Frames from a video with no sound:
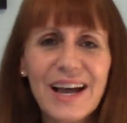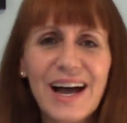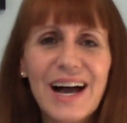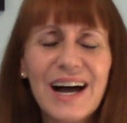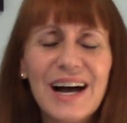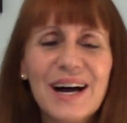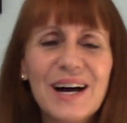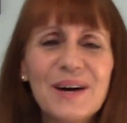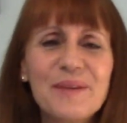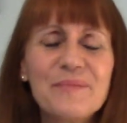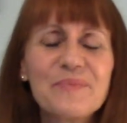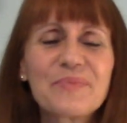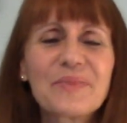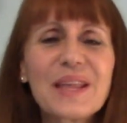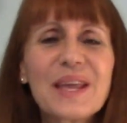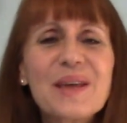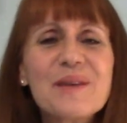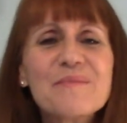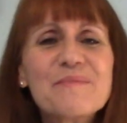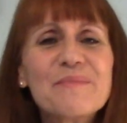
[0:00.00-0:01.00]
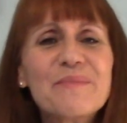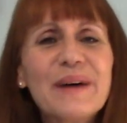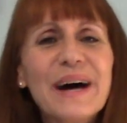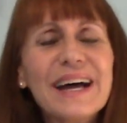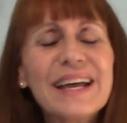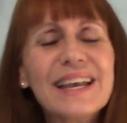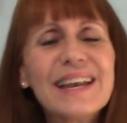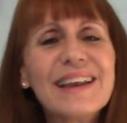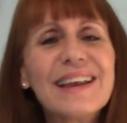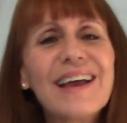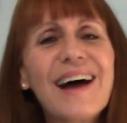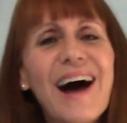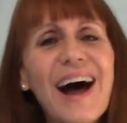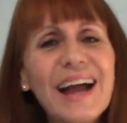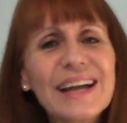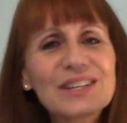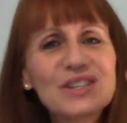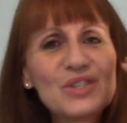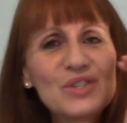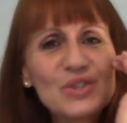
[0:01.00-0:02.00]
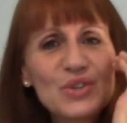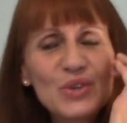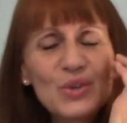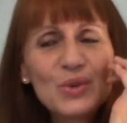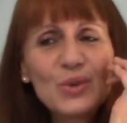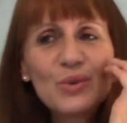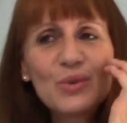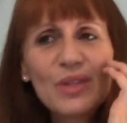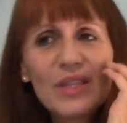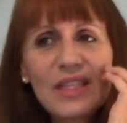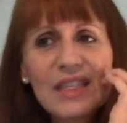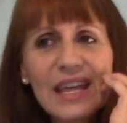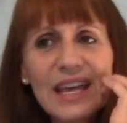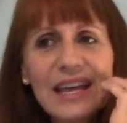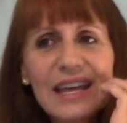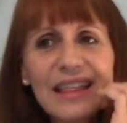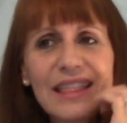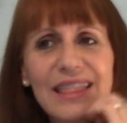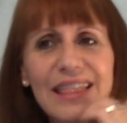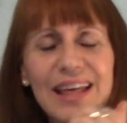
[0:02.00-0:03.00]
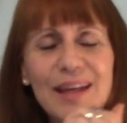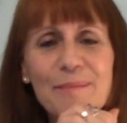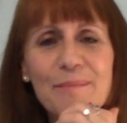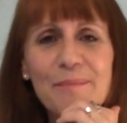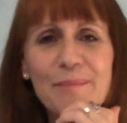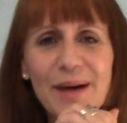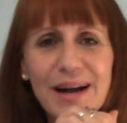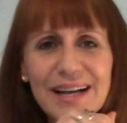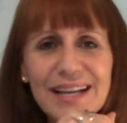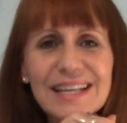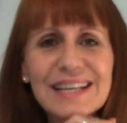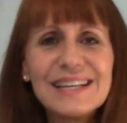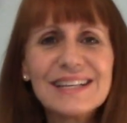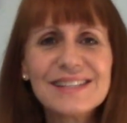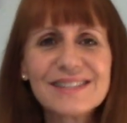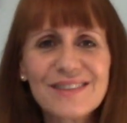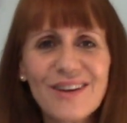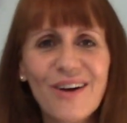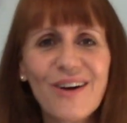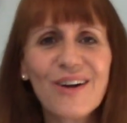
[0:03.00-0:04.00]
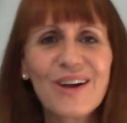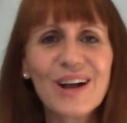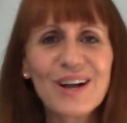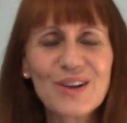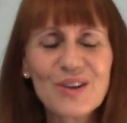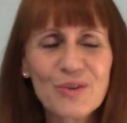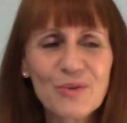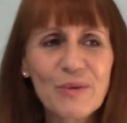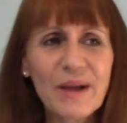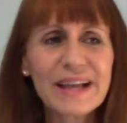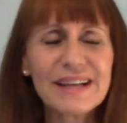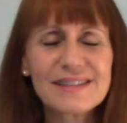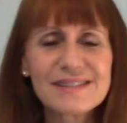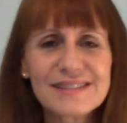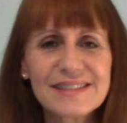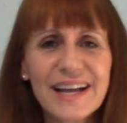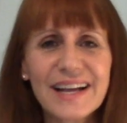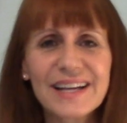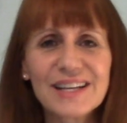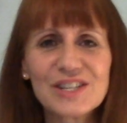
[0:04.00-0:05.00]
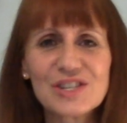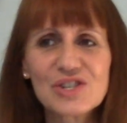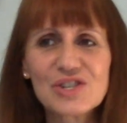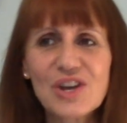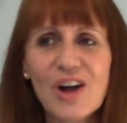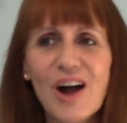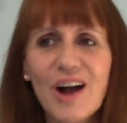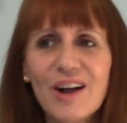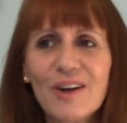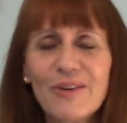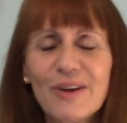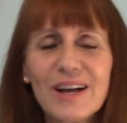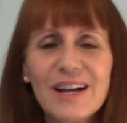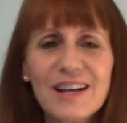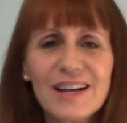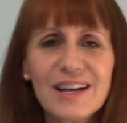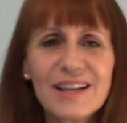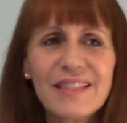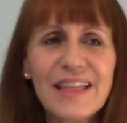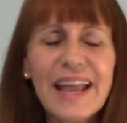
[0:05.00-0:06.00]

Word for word: But I do think that monkeys are a great second chakra.